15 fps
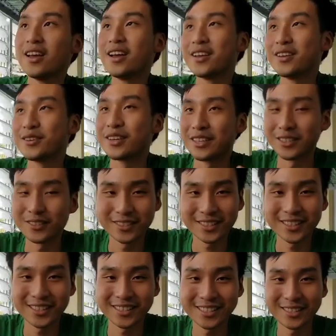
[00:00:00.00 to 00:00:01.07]
You can use this
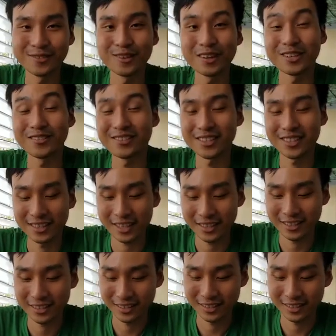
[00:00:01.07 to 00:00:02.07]
to see what you've selected,